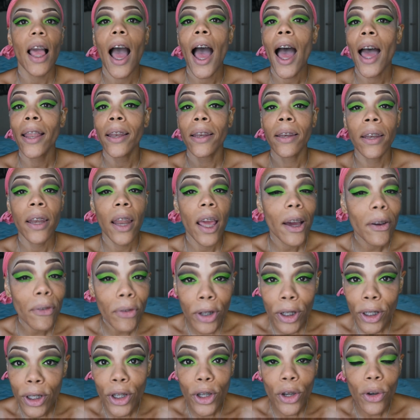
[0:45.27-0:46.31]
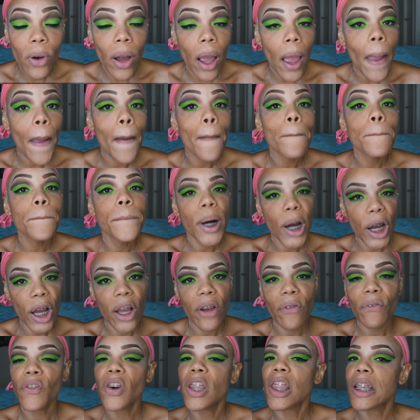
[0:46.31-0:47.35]
I never do it,
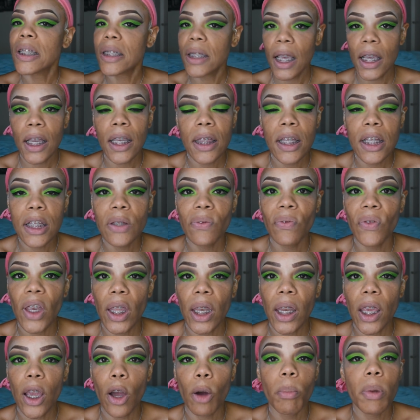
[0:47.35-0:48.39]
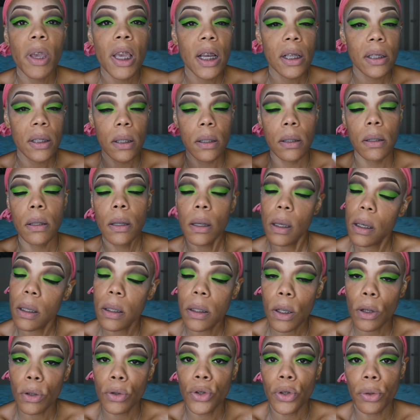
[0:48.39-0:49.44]
but for the sake of this video, because this look is
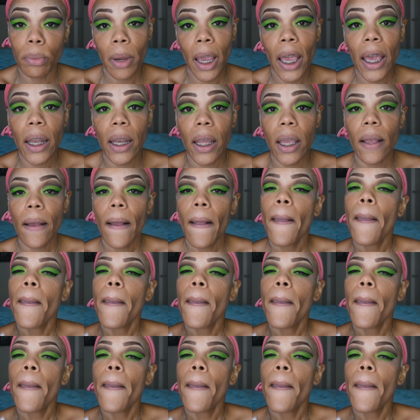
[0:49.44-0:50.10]
so dramatic,